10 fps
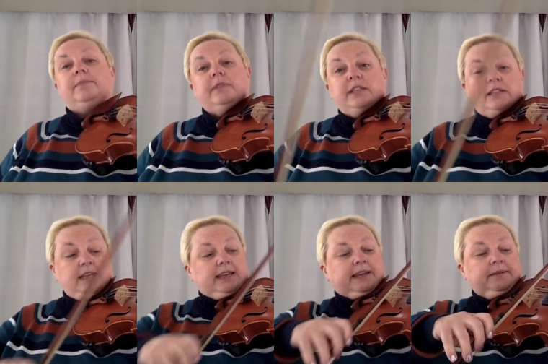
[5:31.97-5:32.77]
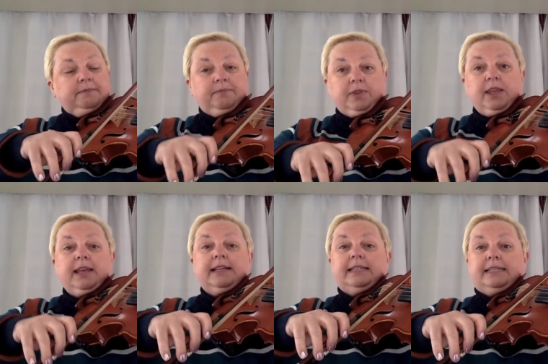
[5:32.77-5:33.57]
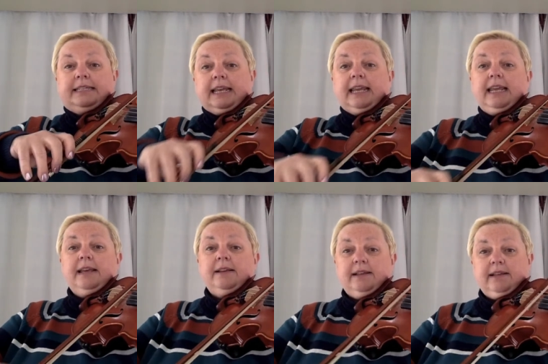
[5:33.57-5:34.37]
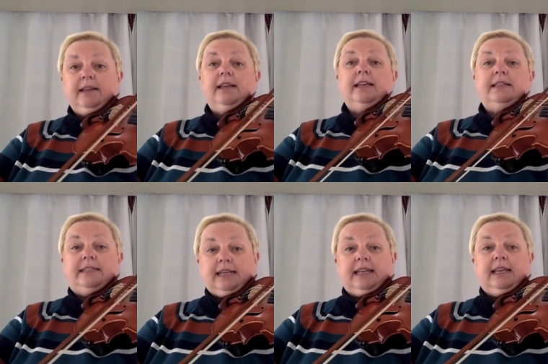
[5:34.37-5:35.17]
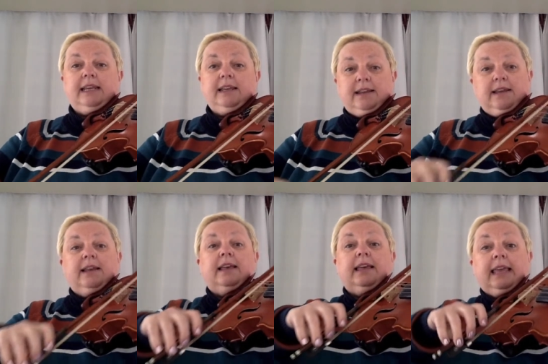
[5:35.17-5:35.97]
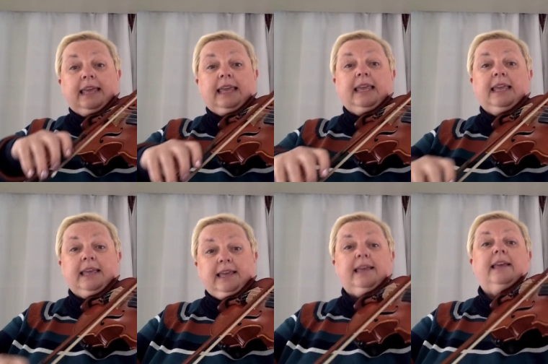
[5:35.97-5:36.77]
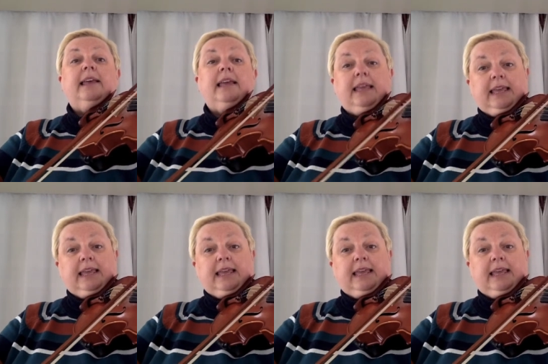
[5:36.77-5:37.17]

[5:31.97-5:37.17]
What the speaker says: Listen again. D, D, E, E.